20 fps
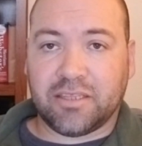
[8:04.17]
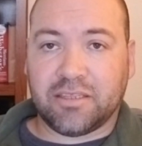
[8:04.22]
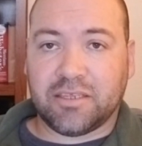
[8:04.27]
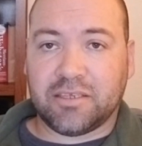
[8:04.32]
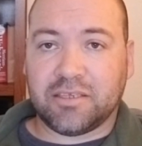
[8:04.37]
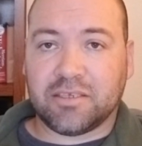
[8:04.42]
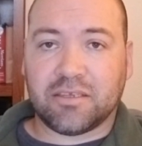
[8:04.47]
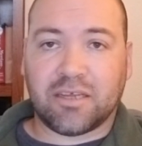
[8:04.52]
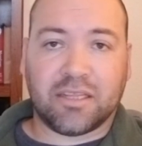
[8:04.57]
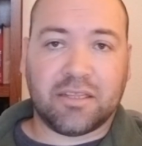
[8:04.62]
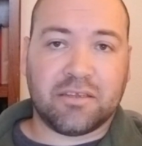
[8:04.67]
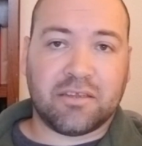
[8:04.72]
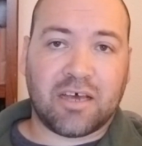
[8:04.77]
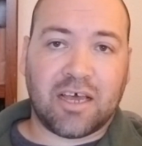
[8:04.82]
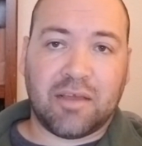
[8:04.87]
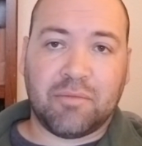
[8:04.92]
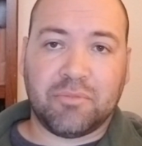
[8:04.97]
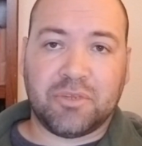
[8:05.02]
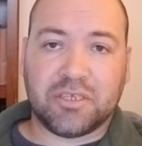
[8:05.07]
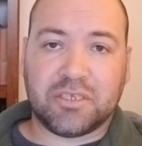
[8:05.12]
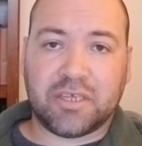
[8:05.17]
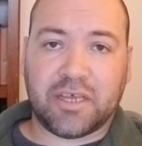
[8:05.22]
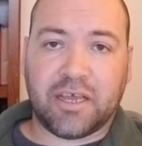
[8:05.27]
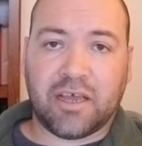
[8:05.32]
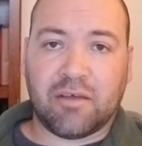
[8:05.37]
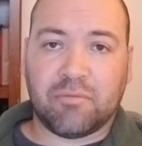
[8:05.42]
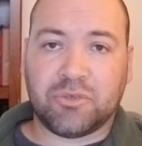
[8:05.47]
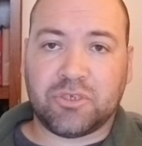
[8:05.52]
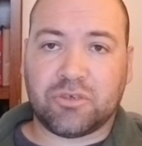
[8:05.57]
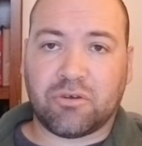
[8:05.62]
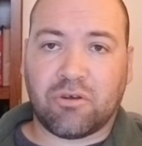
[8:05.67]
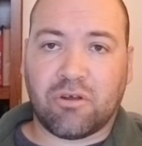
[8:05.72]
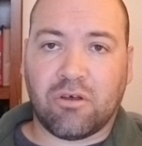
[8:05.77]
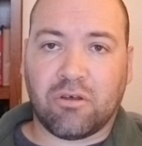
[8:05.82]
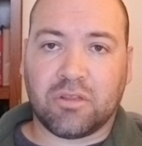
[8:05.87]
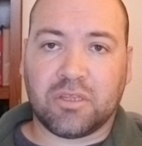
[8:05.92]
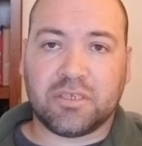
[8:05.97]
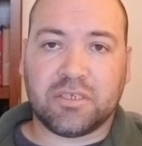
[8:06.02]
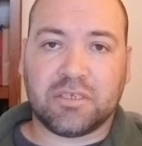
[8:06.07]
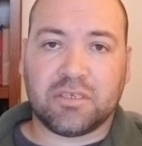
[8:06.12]
This is not the time to say I'm strong.
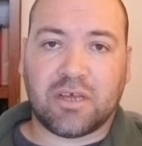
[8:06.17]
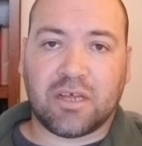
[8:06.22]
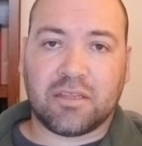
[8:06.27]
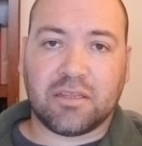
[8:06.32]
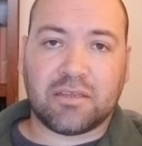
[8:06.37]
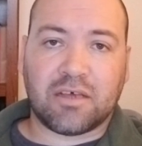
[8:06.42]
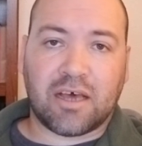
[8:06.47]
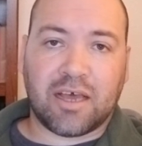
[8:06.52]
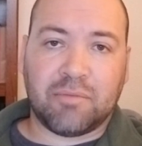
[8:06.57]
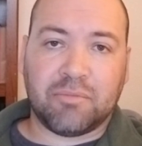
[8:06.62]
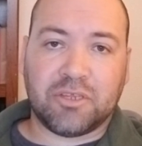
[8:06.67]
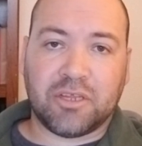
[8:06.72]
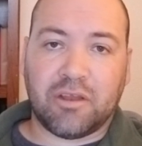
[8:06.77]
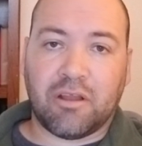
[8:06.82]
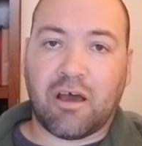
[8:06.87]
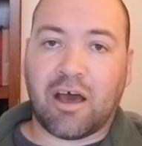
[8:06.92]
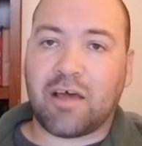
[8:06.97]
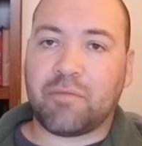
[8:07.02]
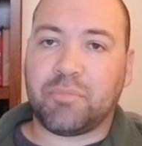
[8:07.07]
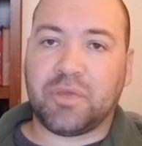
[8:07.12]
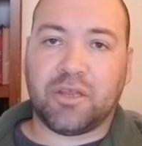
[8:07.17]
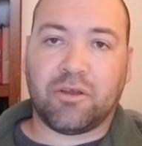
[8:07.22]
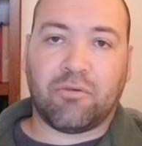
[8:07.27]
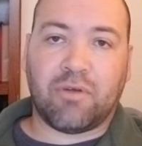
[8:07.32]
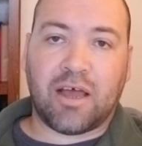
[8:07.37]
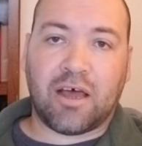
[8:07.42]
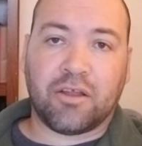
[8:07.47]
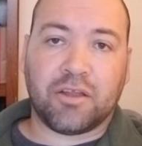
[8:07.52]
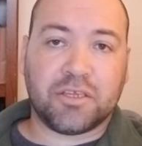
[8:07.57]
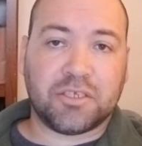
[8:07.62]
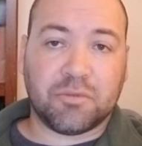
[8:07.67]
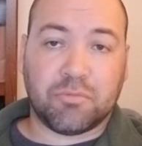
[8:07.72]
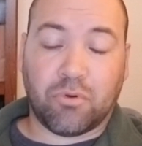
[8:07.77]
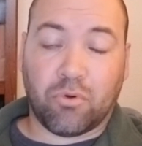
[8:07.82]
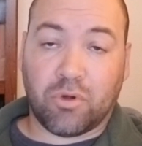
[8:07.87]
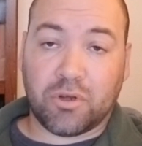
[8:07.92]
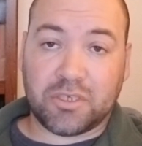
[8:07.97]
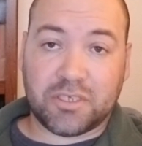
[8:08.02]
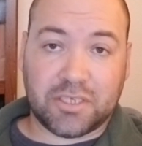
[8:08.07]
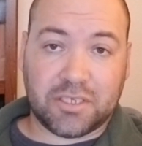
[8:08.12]
This is not the time to not be around a
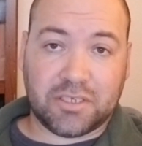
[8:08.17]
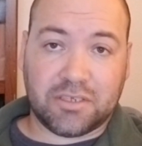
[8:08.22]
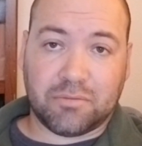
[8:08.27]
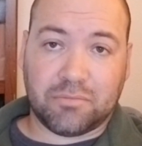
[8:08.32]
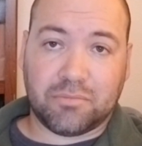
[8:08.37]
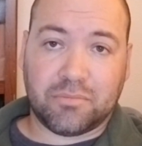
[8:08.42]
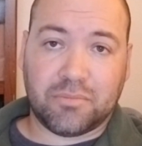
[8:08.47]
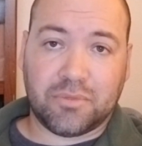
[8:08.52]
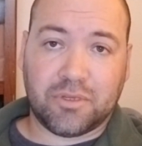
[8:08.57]
support system.